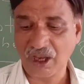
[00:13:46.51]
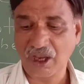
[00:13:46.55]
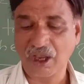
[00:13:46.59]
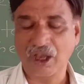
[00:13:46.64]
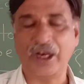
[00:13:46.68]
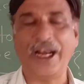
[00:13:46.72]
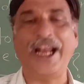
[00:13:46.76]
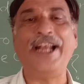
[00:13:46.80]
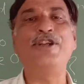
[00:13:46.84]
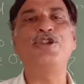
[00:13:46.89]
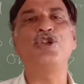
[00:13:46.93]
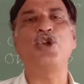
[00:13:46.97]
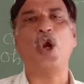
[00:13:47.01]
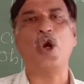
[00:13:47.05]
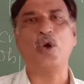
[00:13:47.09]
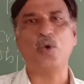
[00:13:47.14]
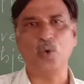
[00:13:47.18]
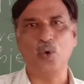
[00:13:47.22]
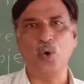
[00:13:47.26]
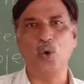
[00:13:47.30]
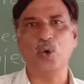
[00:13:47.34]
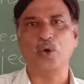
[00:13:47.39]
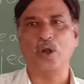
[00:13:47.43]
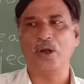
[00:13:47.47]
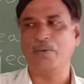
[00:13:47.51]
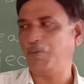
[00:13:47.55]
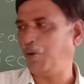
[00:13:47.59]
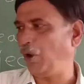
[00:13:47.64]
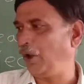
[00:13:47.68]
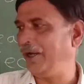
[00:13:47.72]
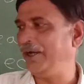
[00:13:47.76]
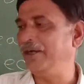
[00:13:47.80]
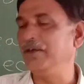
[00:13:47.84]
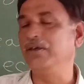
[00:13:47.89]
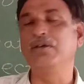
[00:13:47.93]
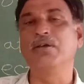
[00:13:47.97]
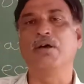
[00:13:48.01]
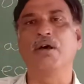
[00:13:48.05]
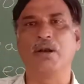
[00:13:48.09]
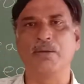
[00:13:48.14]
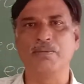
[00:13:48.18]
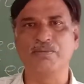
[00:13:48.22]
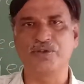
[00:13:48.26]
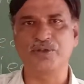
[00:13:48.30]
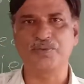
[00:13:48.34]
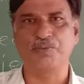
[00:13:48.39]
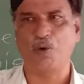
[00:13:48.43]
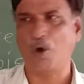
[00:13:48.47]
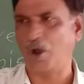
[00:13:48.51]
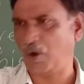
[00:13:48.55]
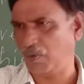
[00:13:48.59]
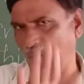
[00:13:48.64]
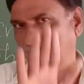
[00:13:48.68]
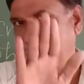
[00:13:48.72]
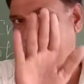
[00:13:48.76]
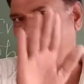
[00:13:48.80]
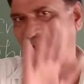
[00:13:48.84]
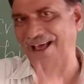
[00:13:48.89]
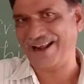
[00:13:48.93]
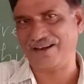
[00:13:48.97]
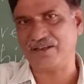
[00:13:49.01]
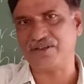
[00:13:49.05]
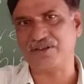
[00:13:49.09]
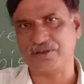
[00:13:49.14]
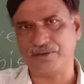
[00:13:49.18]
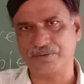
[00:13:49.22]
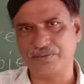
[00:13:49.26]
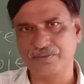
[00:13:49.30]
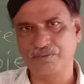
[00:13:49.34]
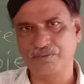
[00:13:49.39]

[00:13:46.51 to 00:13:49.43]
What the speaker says: write short note on following terms for 1 marks.